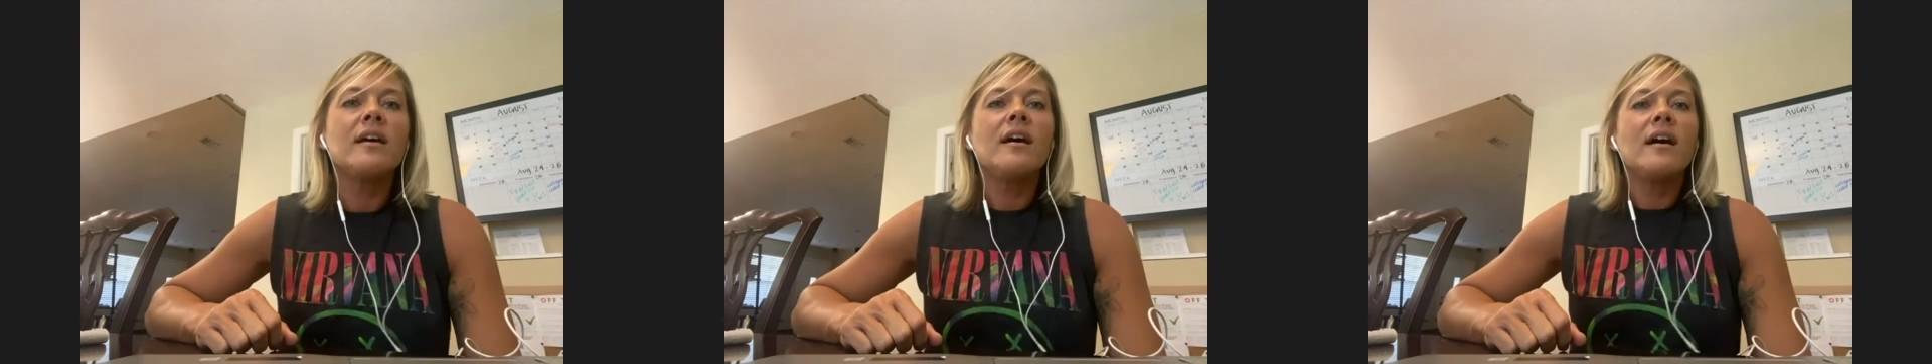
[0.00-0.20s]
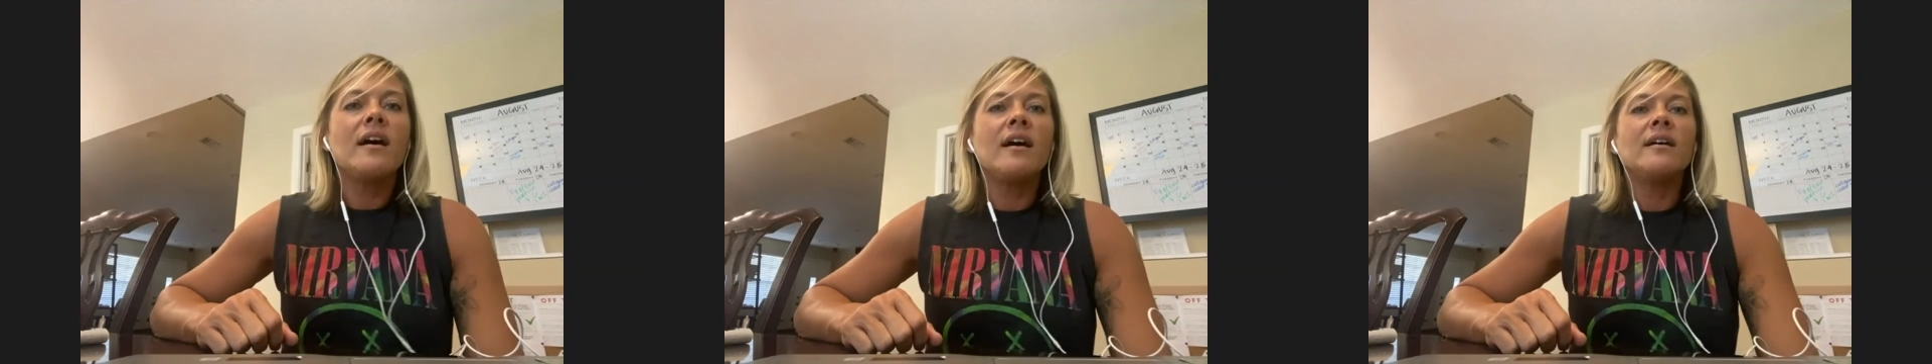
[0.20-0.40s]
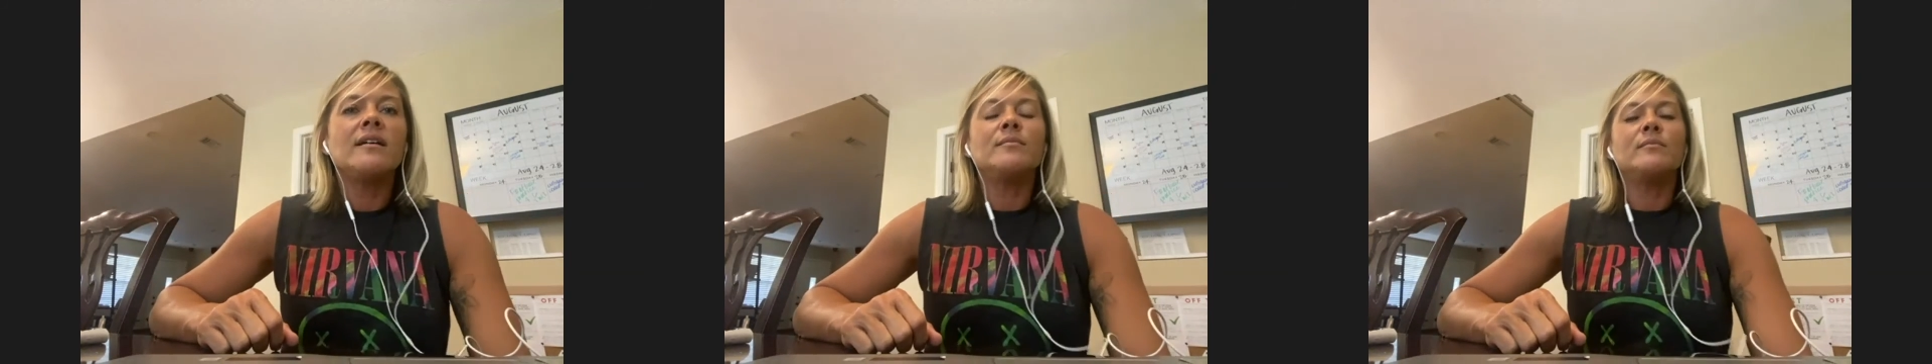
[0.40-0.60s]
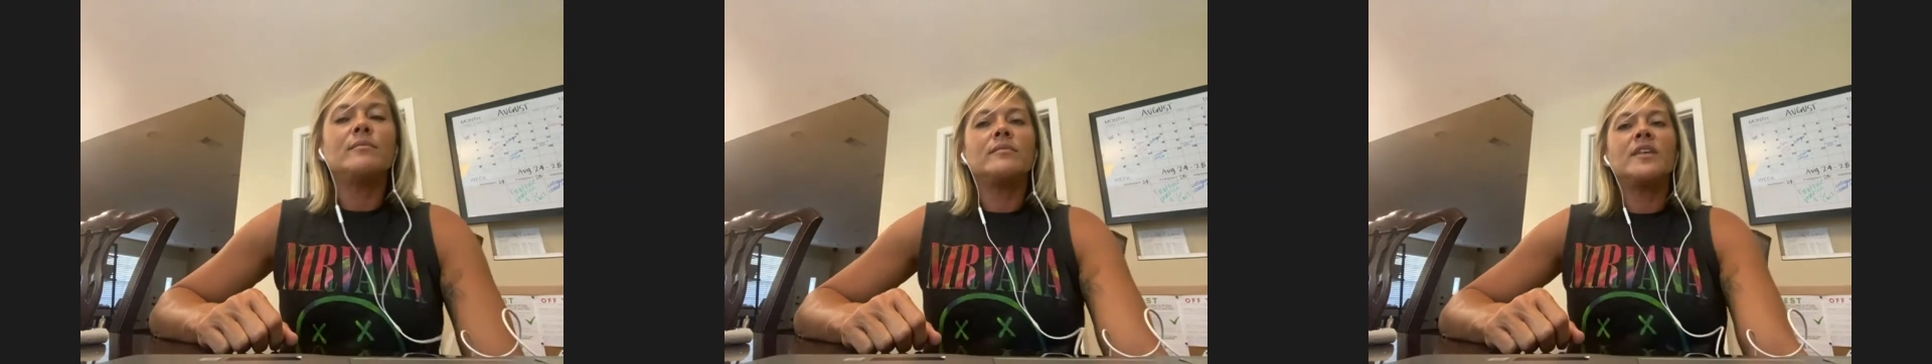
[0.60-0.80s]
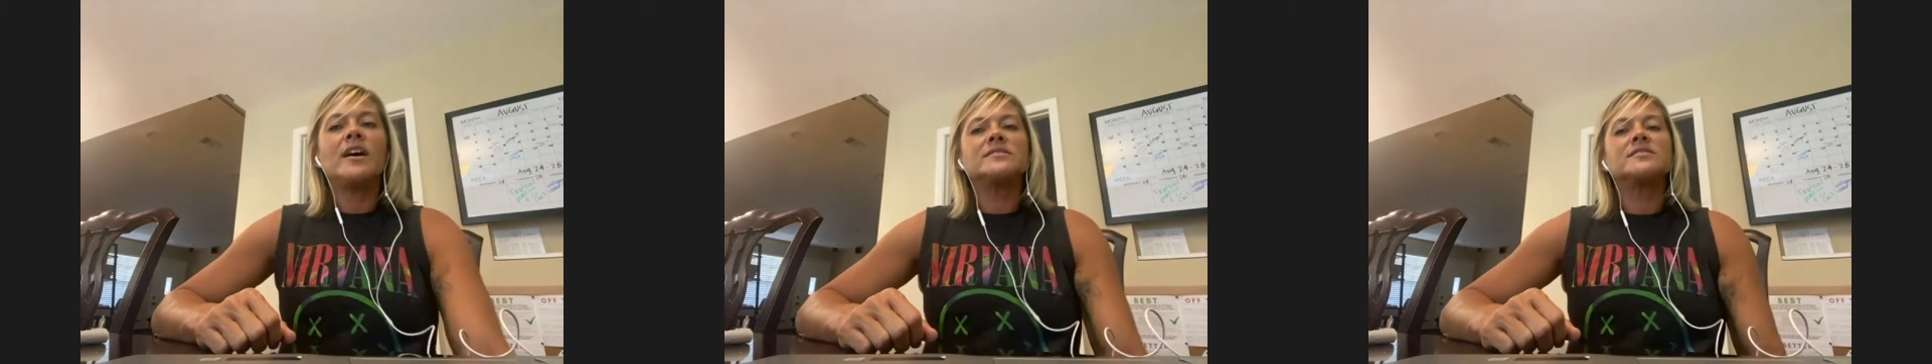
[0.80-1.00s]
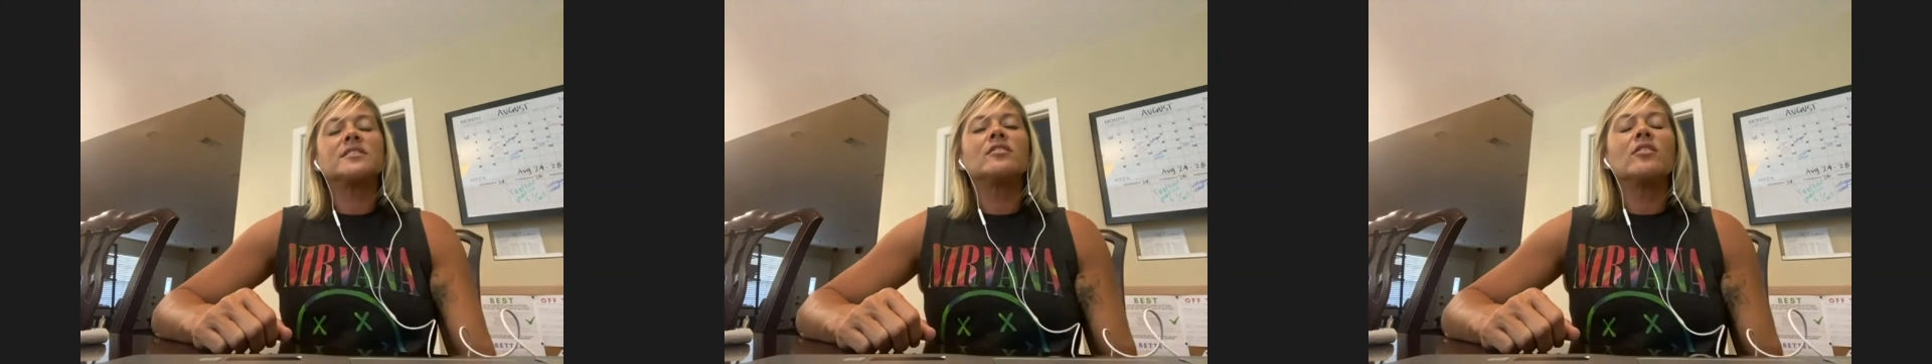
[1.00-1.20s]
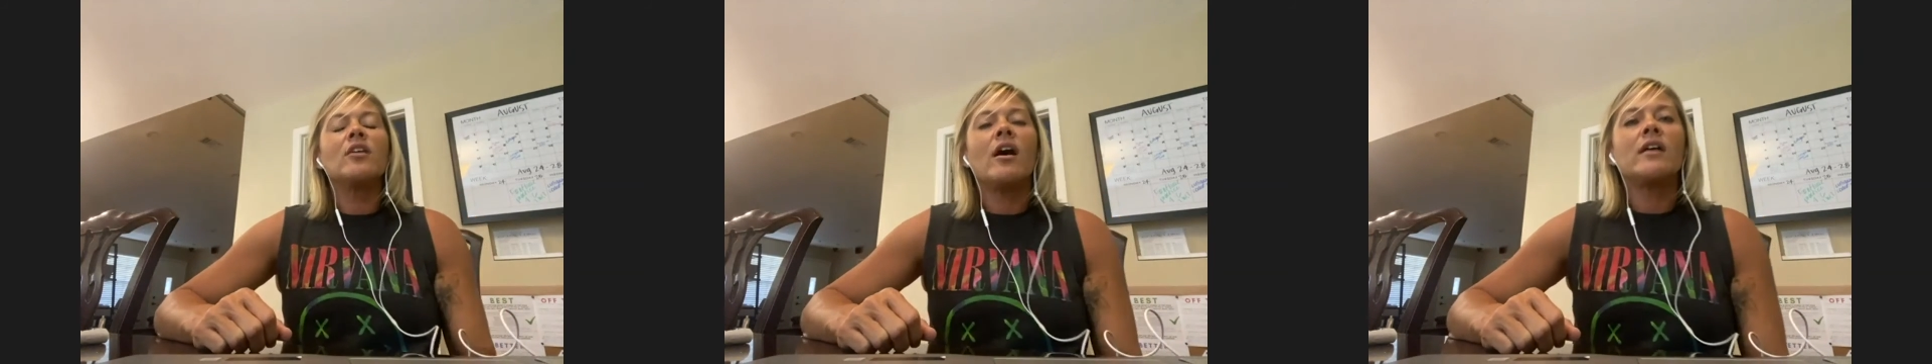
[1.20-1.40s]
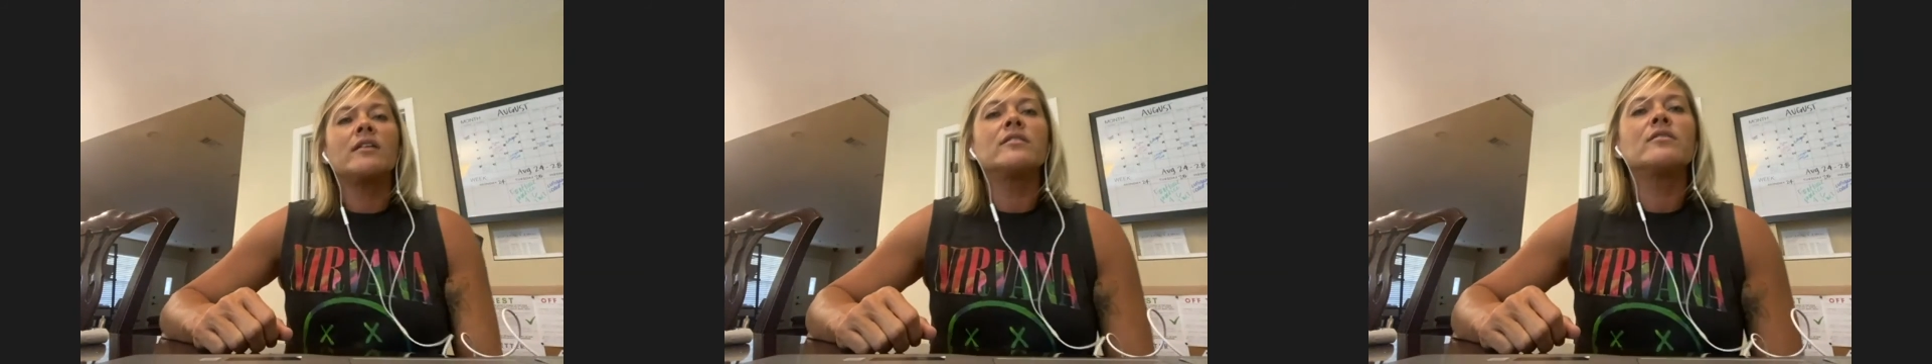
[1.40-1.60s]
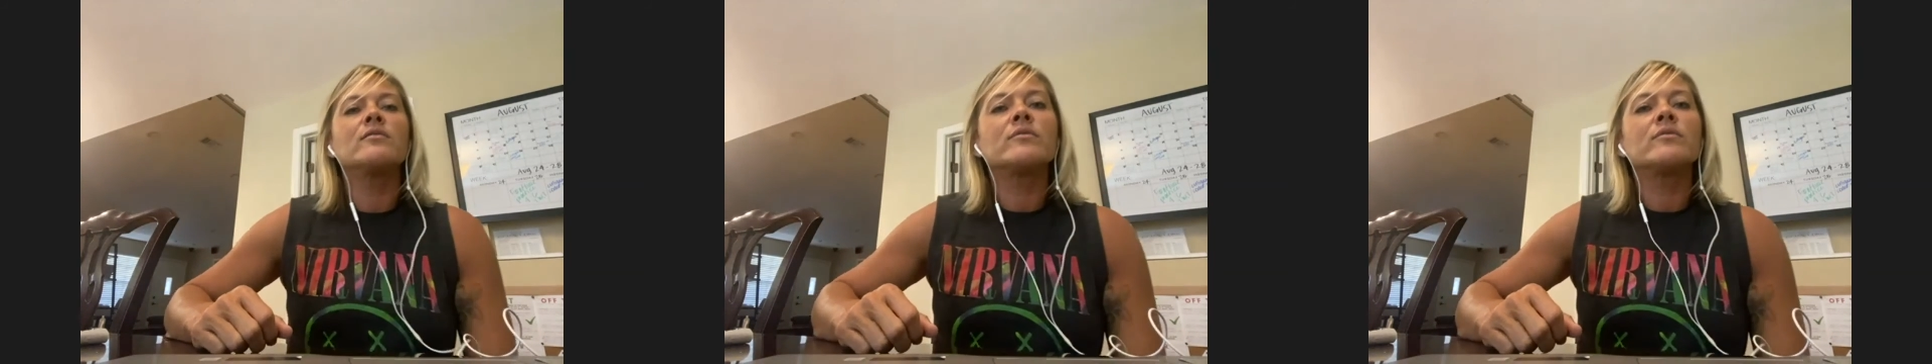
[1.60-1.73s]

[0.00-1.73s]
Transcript: Um, that's a lot of the